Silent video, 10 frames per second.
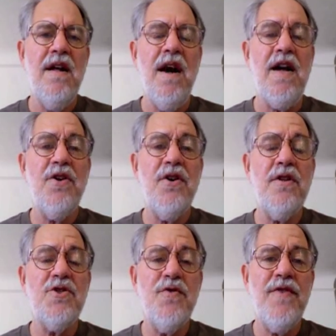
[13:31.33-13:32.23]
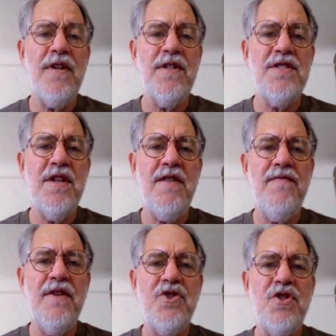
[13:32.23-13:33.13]
I turn on surveillance night
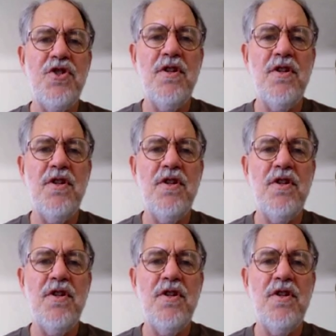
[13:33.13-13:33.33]
vision.